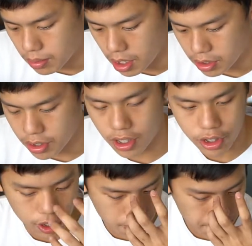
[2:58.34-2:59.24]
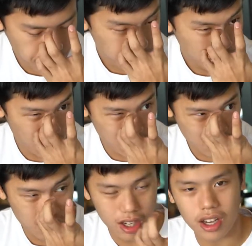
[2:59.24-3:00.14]
Tastes really good. It's
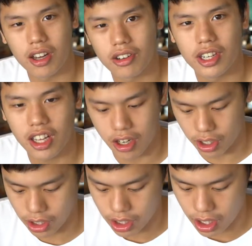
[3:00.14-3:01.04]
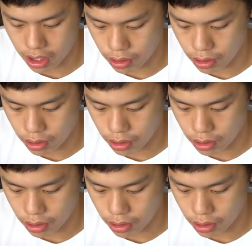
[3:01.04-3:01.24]
uh, really crunchy, and